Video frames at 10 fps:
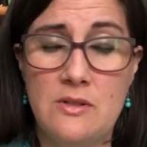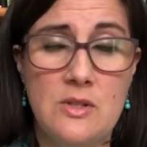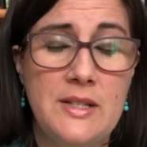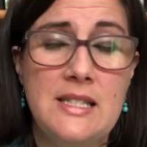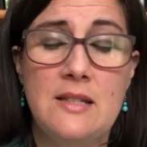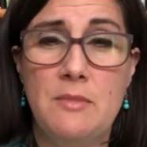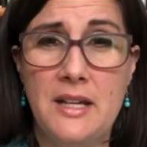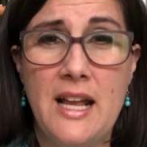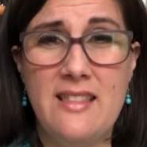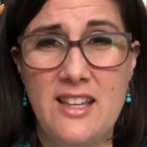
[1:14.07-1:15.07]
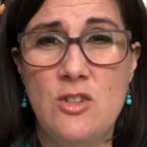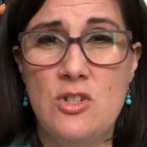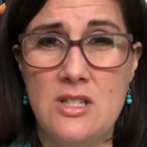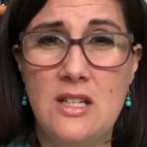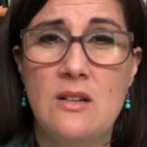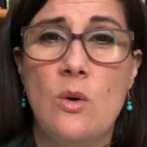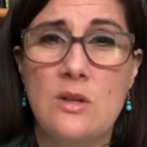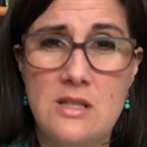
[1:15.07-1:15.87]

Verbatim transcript: So I said, Buddy, I think you just need to go to